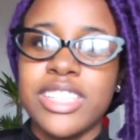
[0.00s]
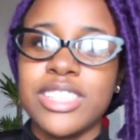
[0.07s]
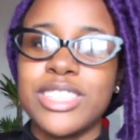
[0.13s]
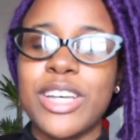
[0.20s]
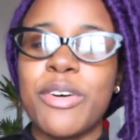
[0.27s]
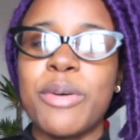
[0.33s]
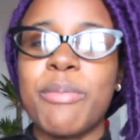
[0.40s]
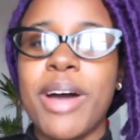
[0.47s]

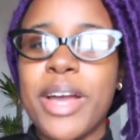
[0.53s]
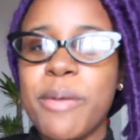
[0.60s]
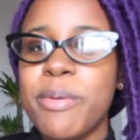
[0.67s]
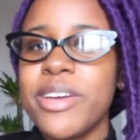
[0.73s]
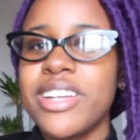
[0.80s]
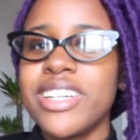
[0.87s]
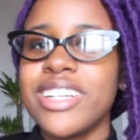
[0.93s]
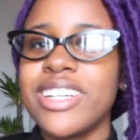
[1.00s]
So in my
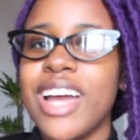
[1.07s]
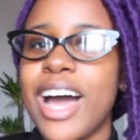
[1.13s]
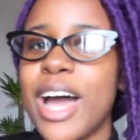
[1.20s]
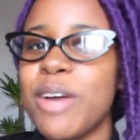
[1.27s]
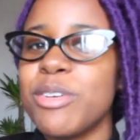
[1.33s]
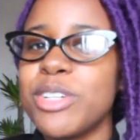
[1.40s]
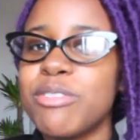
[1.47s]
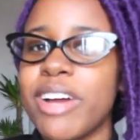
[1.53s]
opinion,
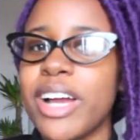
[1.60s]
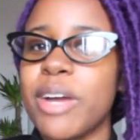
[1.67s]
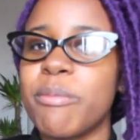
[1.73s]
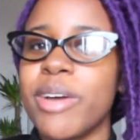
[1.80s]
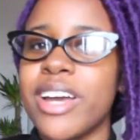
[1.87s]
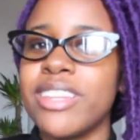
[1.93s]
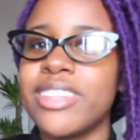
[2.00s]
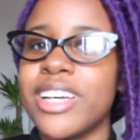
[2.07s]
I would
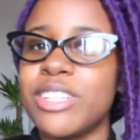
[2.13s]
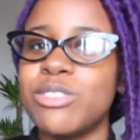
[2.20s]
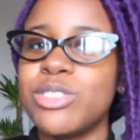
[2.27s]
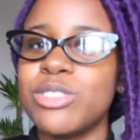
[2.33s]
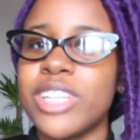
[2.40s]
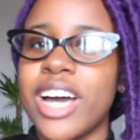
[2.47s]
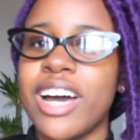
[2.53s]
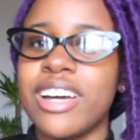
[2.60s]
recommend that you
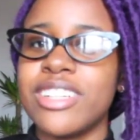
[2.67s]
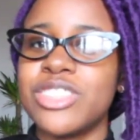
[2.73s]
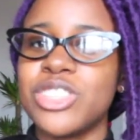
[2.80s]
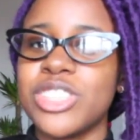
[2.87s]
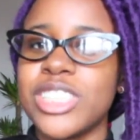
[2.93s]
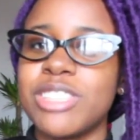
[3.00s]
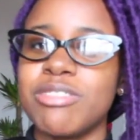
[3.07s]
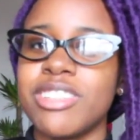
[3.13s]
do not
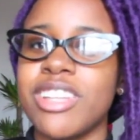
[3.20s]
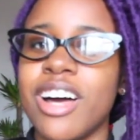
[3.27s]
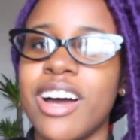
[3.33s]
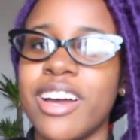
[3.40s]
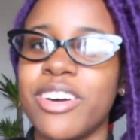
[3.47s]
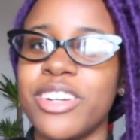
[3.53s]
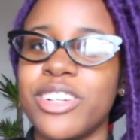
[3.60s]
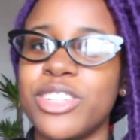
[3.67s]
just
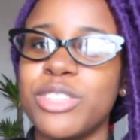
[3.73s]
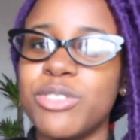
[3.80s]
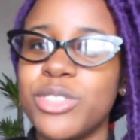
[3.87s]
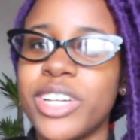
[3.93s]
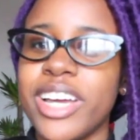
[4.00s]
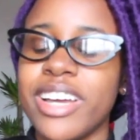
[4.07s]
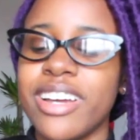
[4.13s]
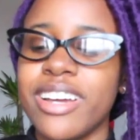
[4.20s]
rely on
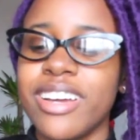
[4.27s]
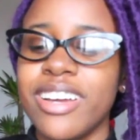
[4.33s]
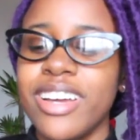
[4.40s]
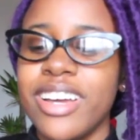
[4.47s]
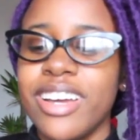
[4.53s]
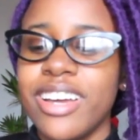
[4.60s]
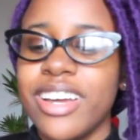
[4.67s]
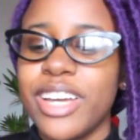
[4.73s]
interview cake
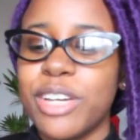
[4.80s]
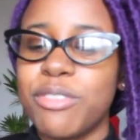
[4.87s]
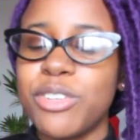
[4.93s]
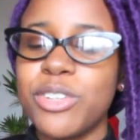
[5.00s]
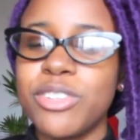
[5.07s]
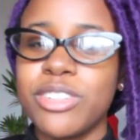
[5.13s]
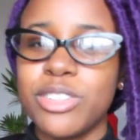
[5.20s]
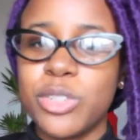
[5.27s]
if
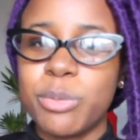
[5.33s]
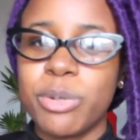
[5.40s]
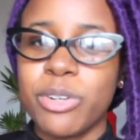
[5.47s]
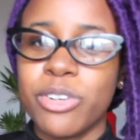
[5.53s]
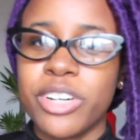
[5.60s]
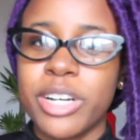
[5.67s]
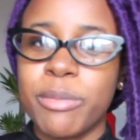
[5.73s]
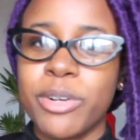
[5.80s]
you're a new
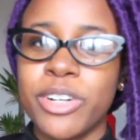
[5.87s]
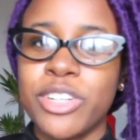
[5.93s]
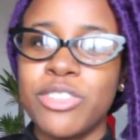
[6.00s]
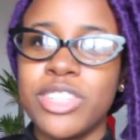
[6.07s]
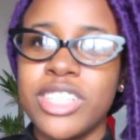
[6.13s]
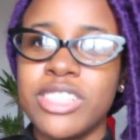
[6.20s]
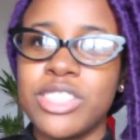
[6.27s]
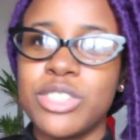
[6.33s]
programmer,
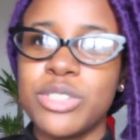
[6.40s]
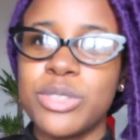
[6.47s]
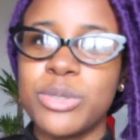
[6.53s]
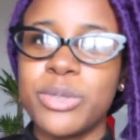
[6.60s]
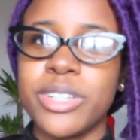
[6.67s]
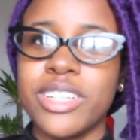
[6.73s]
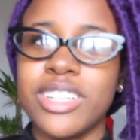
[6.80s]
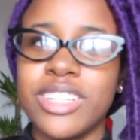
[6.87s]
you need
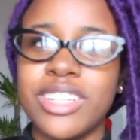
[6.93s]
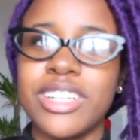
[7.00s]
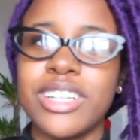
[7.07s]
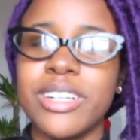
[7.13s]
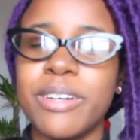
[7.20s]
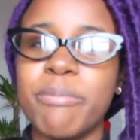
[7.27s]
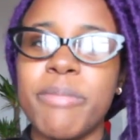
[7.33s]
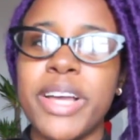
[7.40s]
to
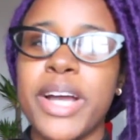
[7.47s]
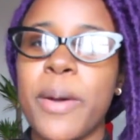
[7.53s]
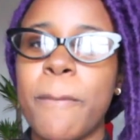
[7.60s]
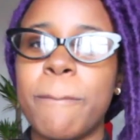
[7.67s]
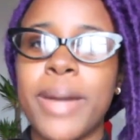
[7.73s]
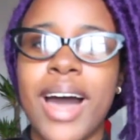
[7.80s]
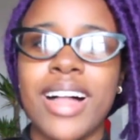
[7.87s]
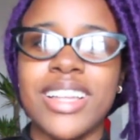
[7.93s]
make a
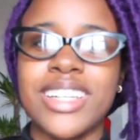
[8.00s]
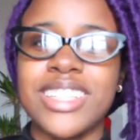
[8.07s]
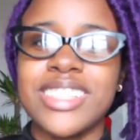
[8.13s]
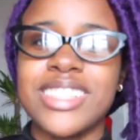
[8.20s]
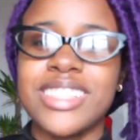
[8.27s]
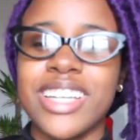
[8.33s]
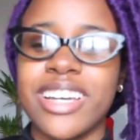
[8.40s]
balance.